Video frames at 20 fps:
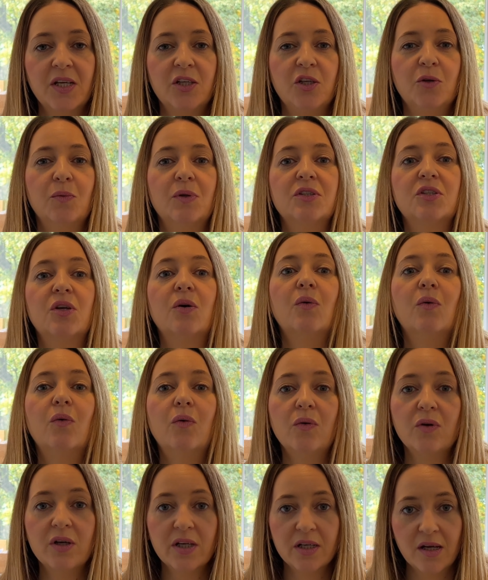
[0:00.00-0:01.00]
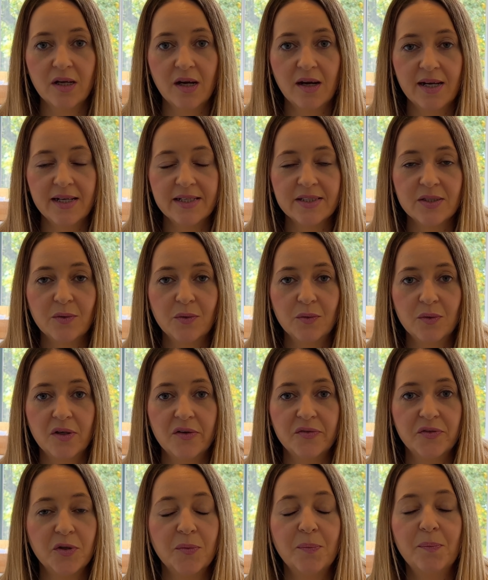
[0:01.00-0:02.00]
You want to organize all
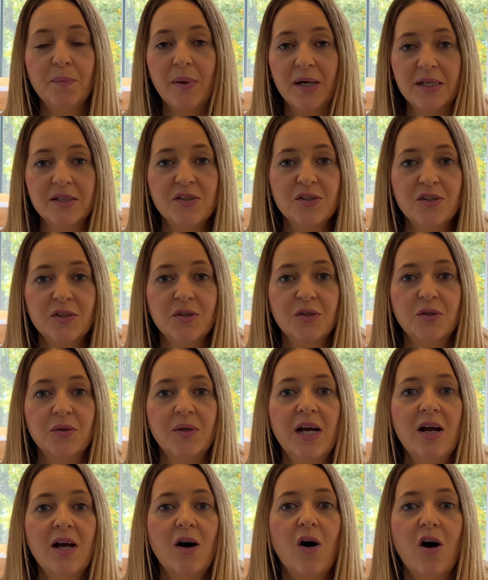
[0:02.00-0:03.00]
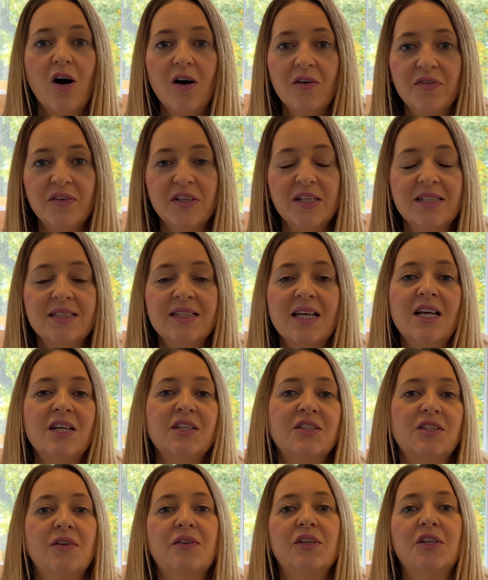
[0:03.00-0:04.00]
of your bundle offers
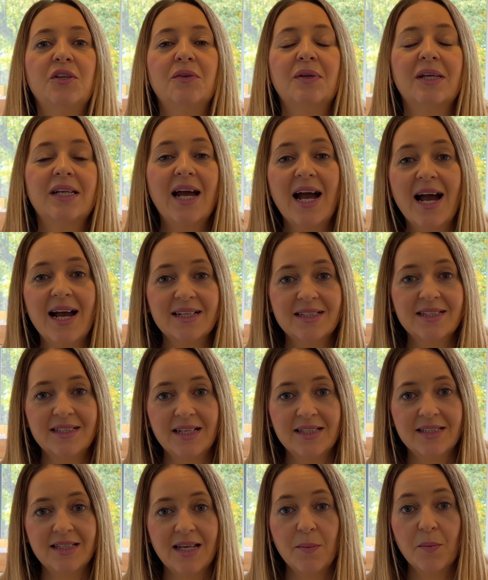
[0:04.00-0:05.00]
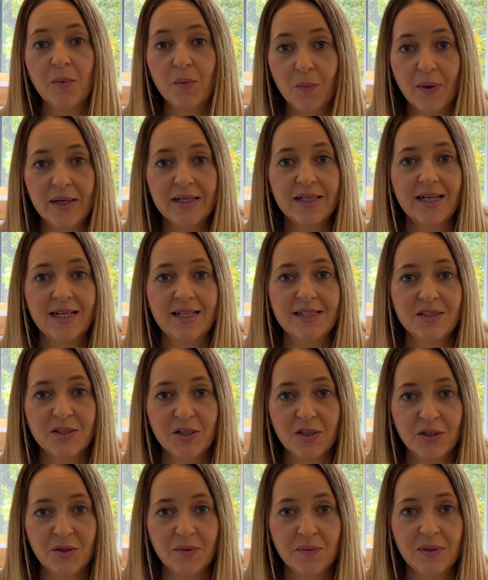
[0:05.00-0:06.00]
so that you can access them when it is
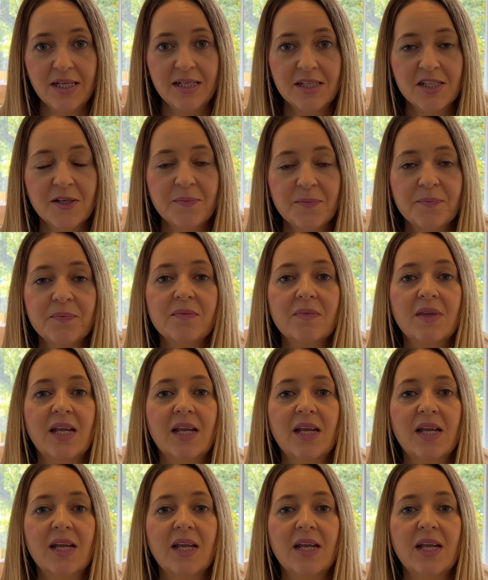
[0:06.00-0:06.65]
that you need them.